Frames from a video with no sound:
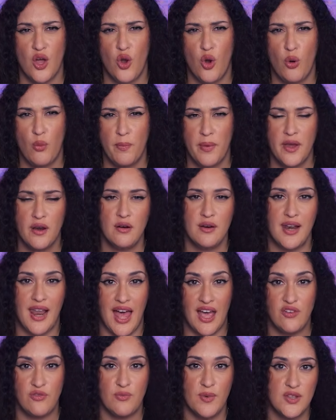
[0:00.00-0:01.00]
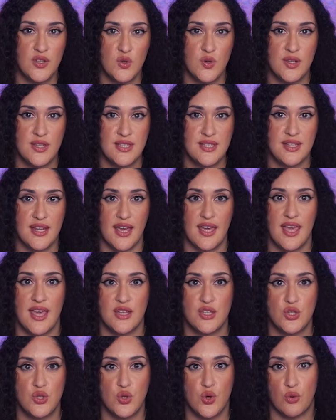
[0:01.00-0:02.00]
Compare live metrics
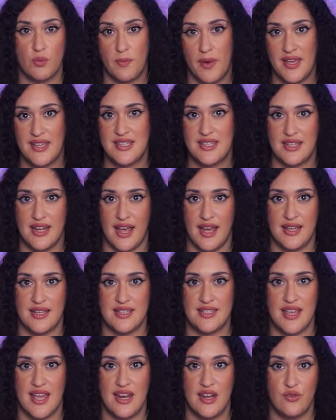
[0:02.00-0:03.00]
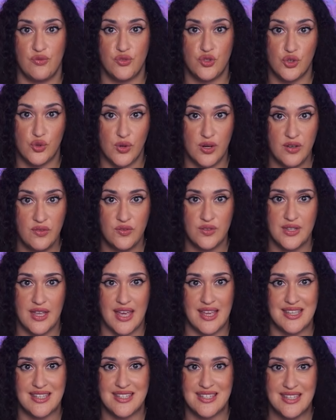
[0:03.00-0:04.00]
against your baselines, and if drift
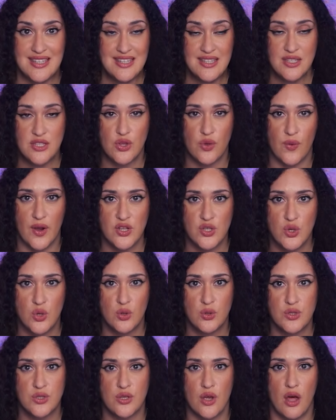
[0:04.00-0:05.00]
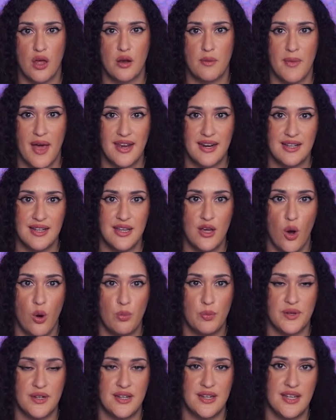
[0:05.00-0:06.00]
exceeds thresholds, automatically
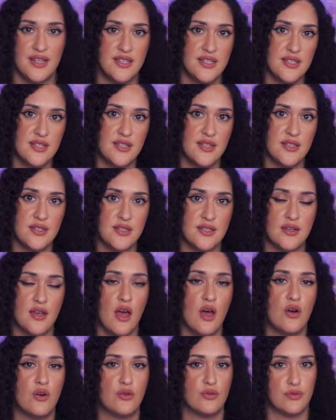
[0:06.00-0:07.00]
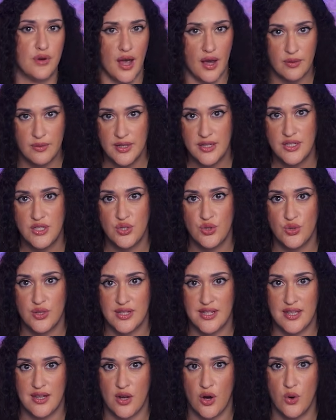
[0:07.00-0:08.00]
open an incident, route it to the
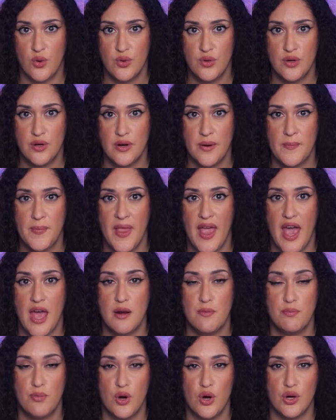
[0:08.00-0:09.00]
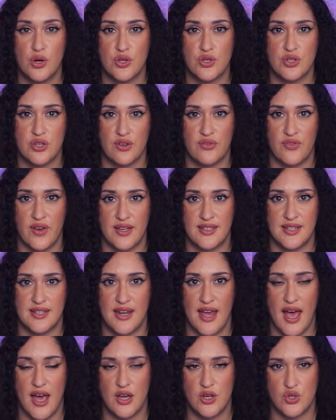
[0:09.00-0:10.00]
data owner, and pause affected
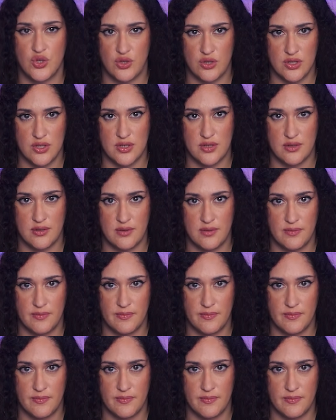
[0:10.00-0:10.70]
actions.